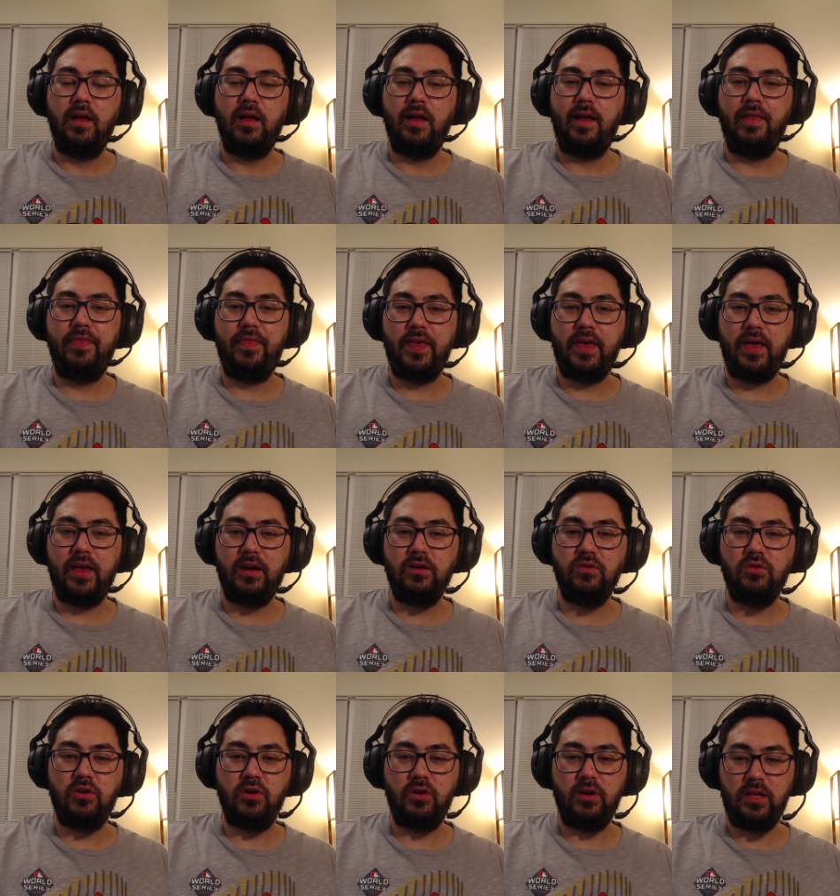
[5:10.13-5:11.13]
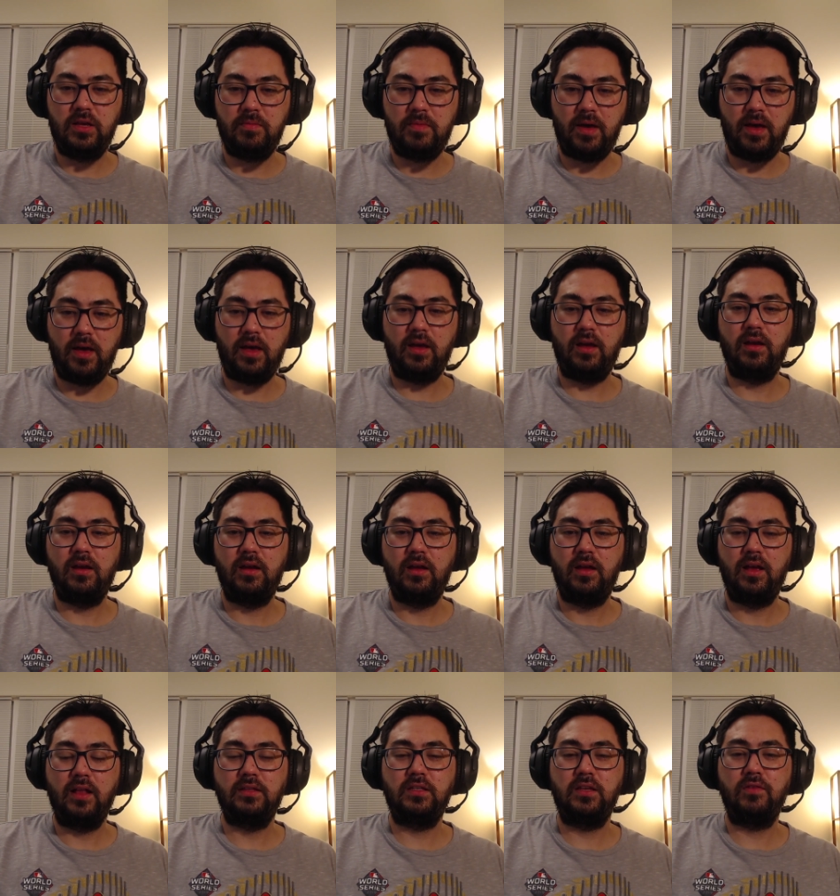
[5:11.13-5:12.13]
and then you go to eBay
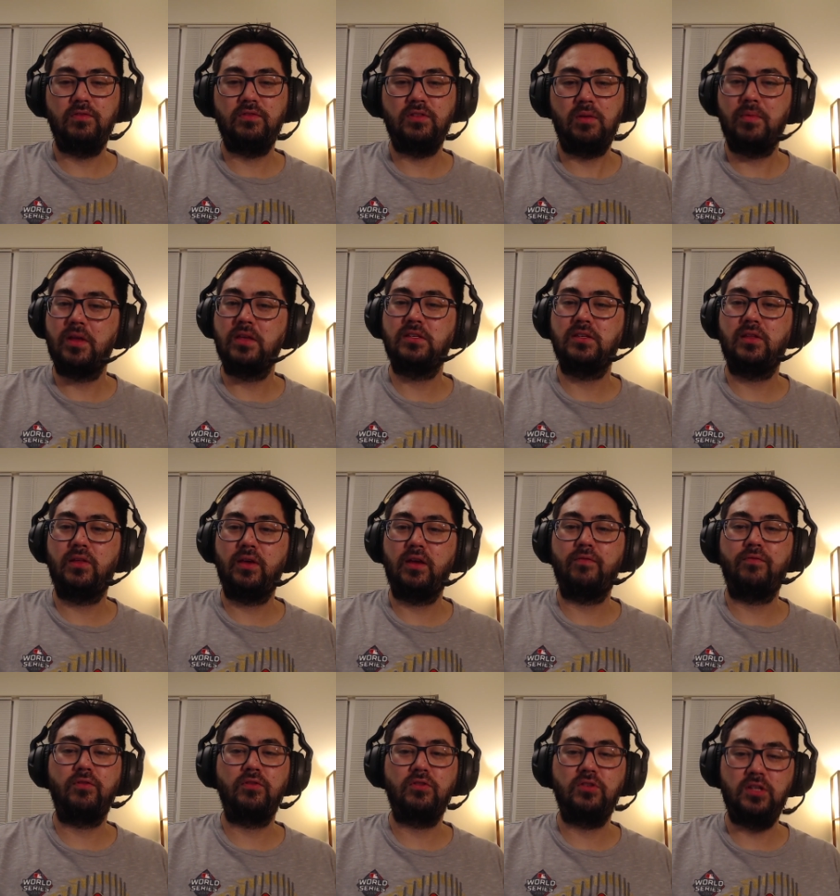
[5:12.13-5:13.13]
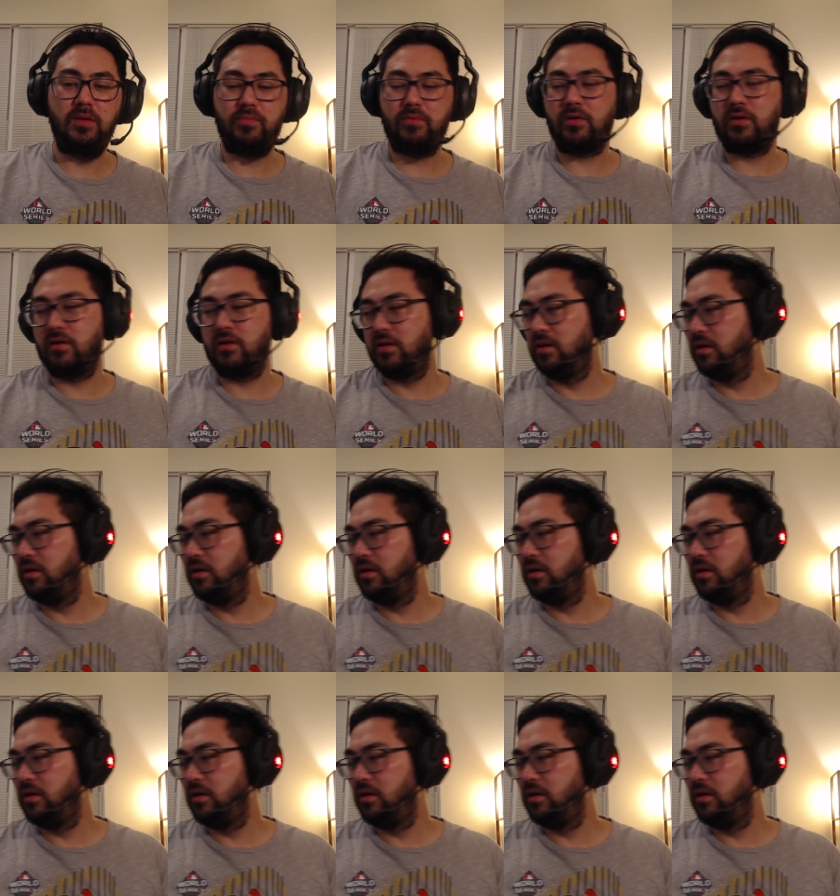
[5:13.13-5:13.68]
and see if somebody's selling it for cheaper.